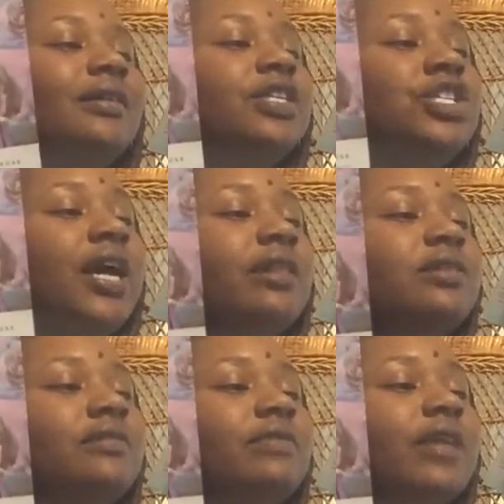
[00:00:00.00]
The
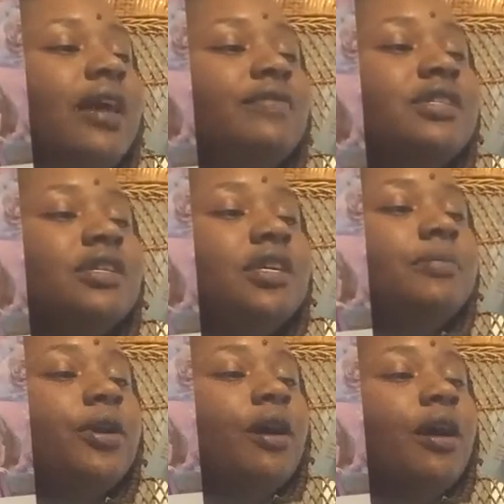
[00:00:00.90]
challenge of life is to
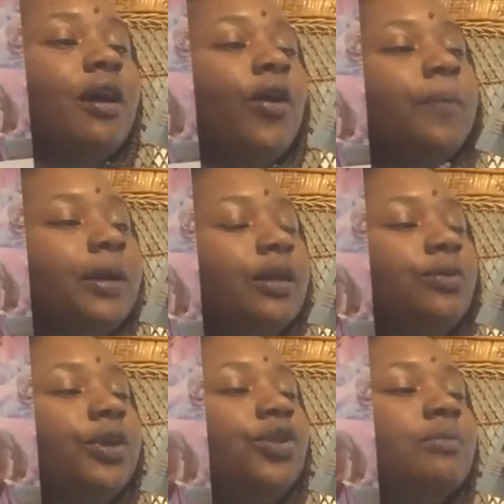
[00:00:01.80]
keep your heart
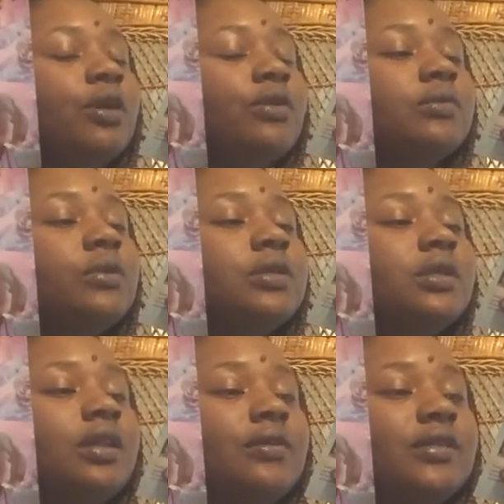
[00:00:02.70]
open when you most want to
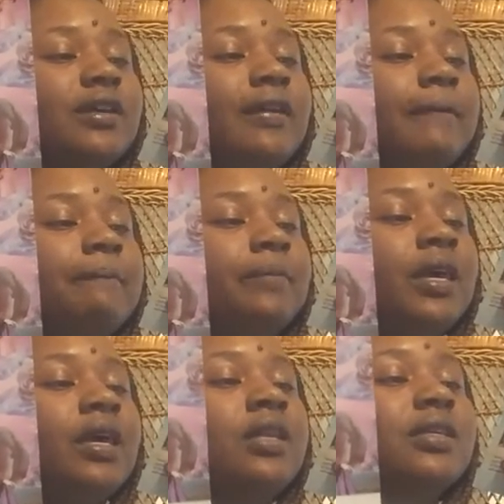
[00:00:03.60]
close it.
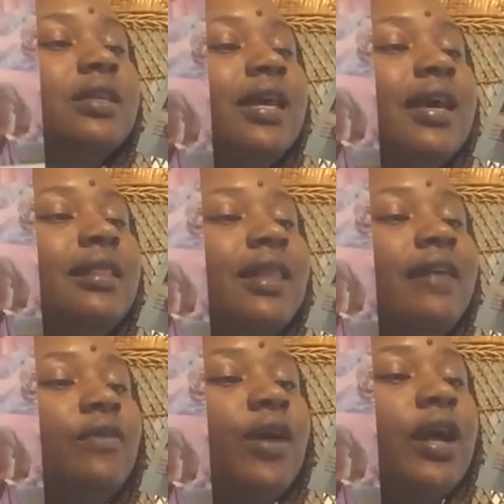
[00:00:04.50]
To let
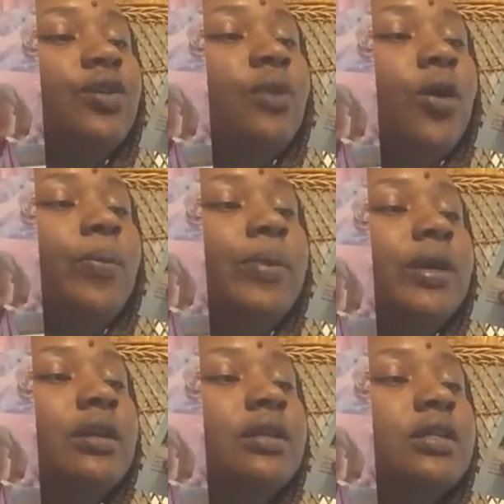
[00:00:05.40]
life crack you
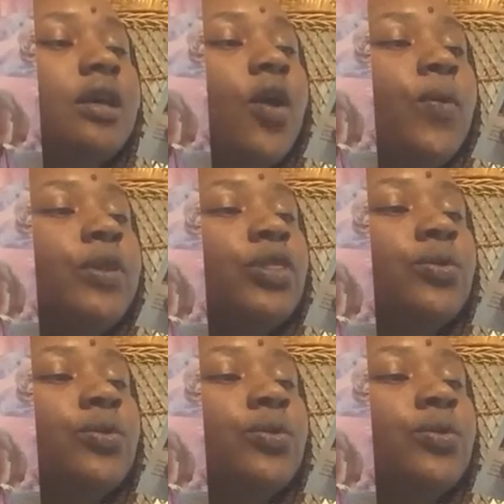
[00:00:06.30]
open, to open